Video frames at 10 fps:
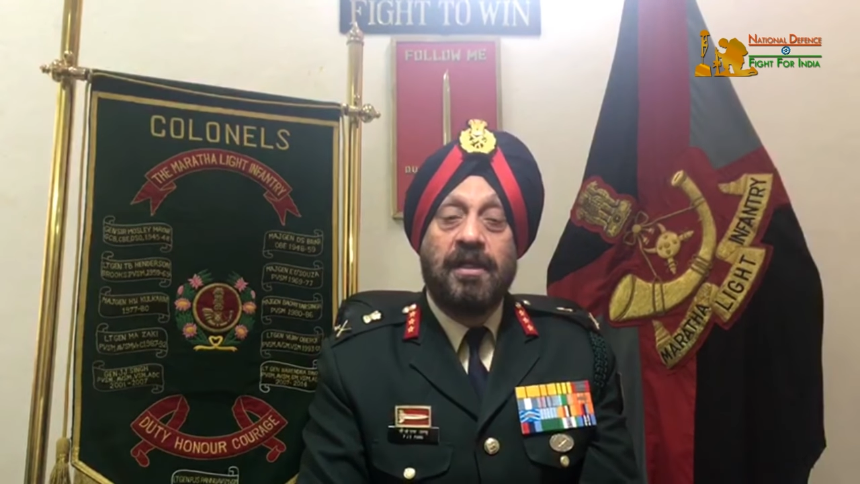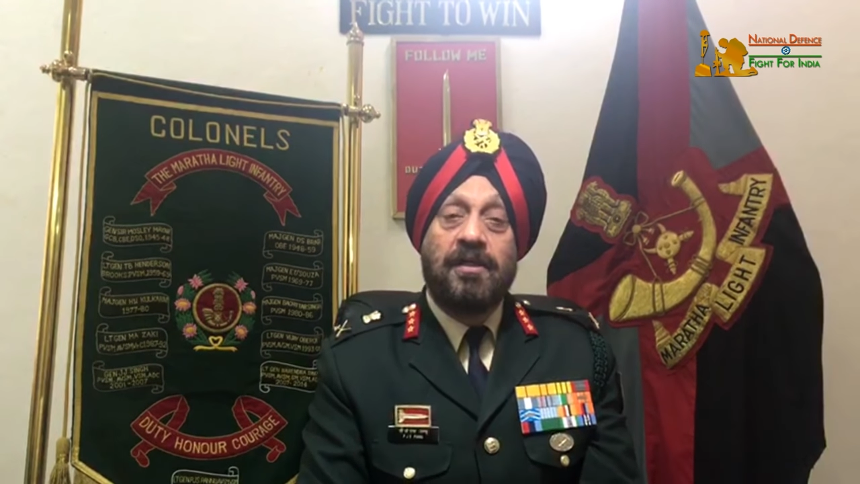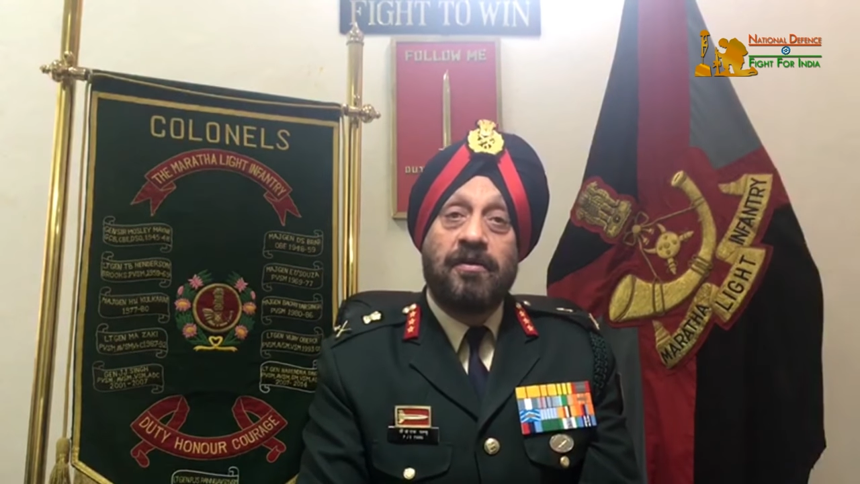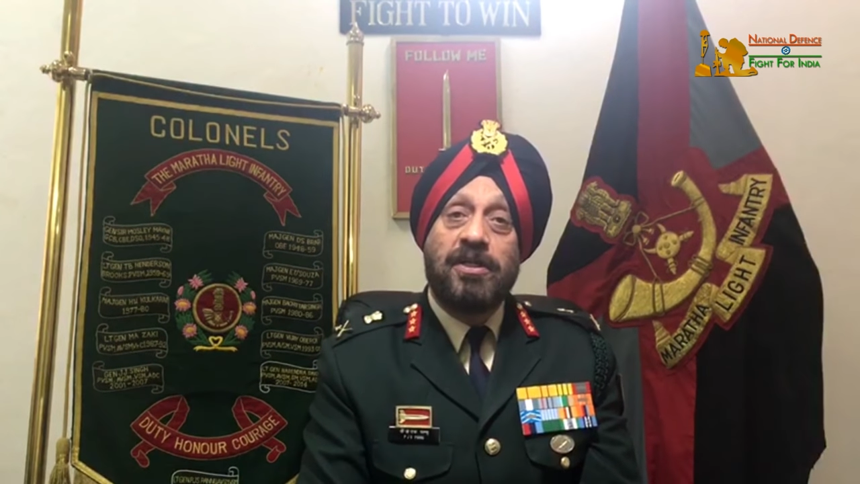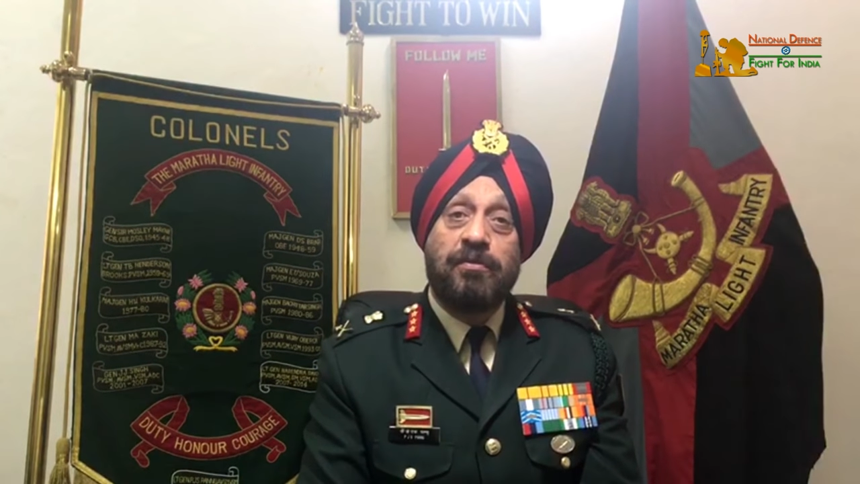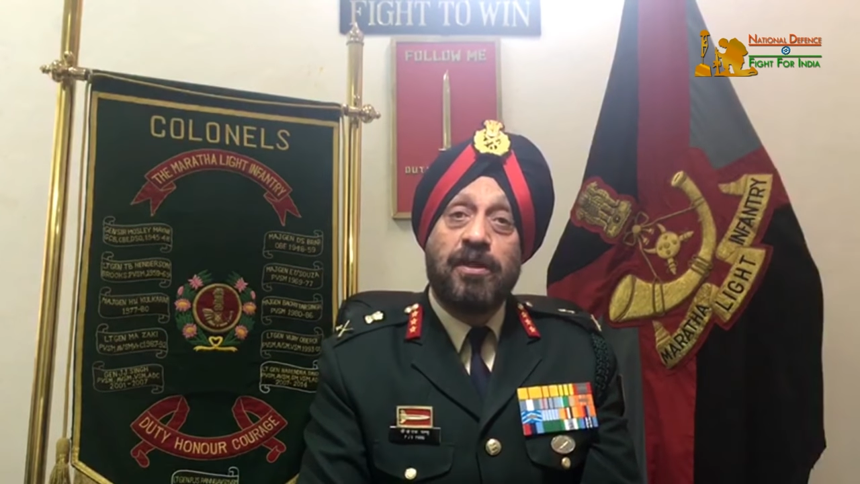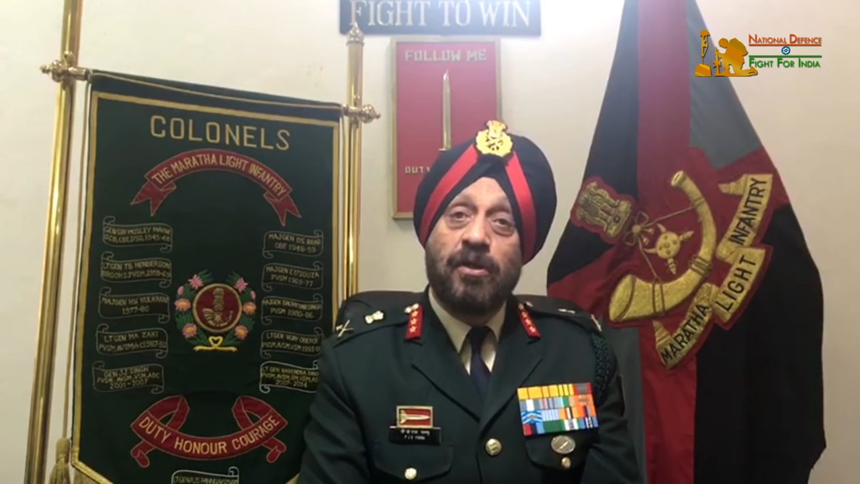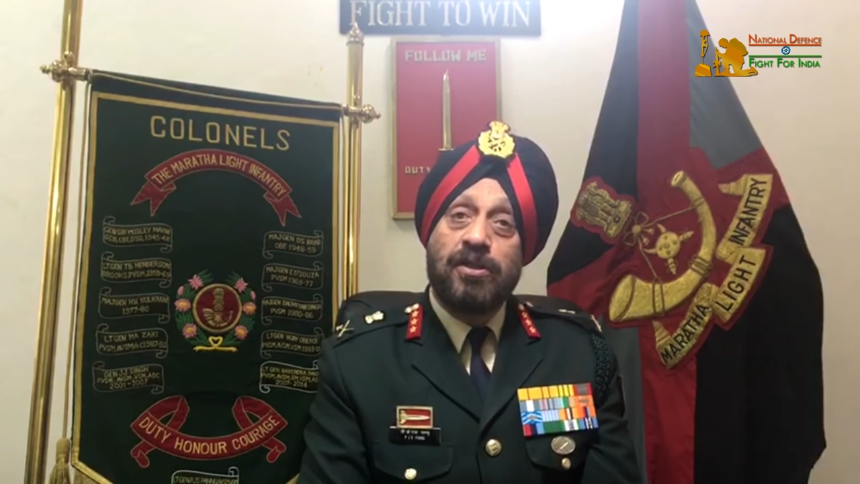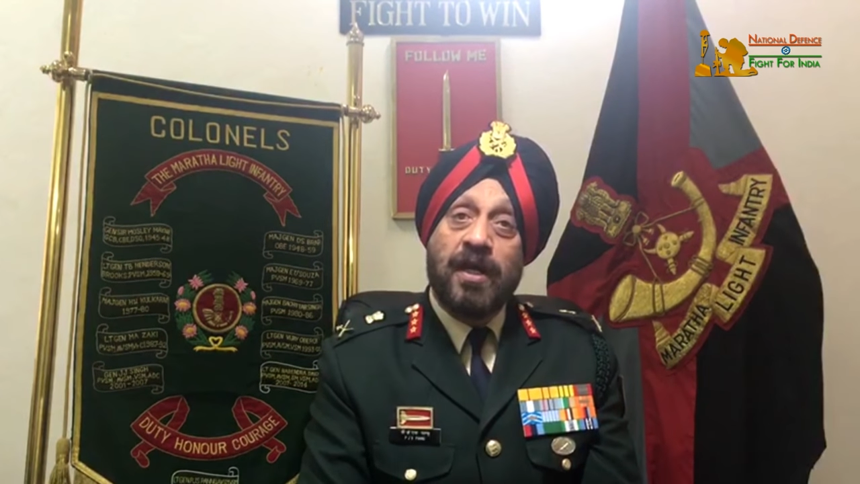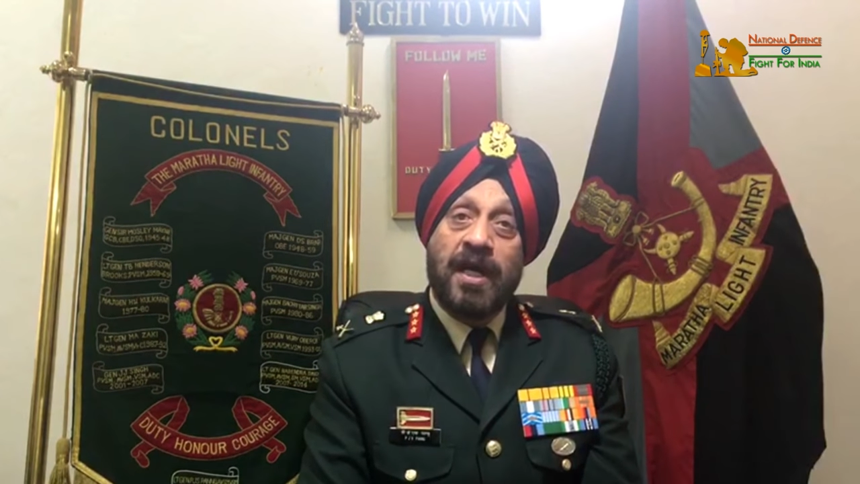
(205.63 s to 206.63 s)
The regiment
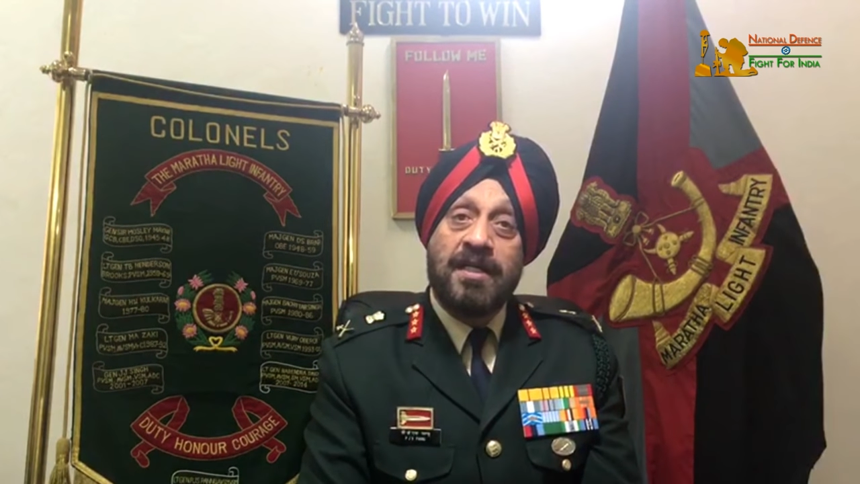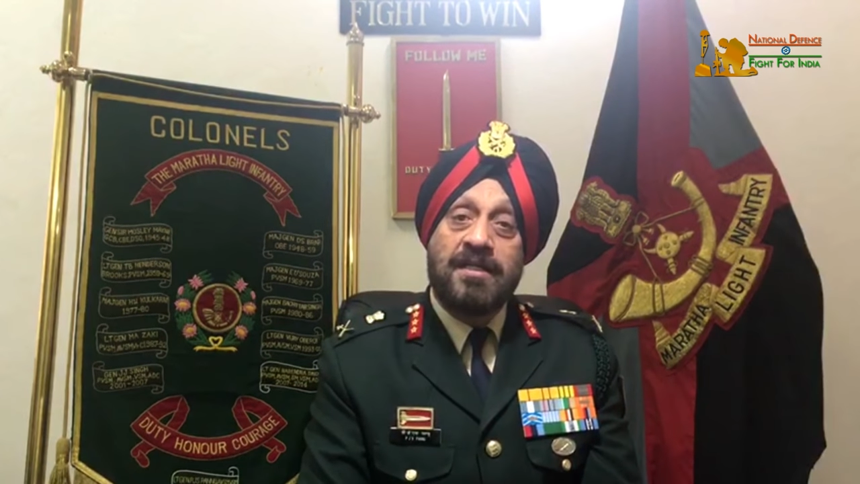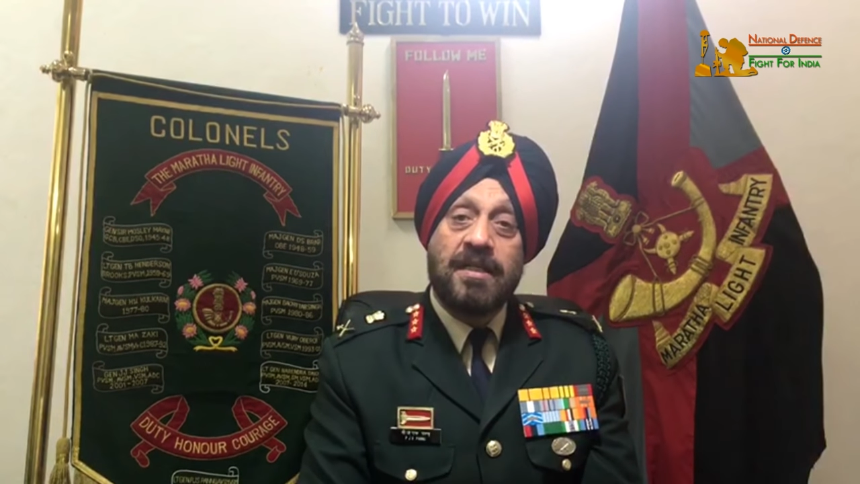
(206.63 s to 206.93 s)
also has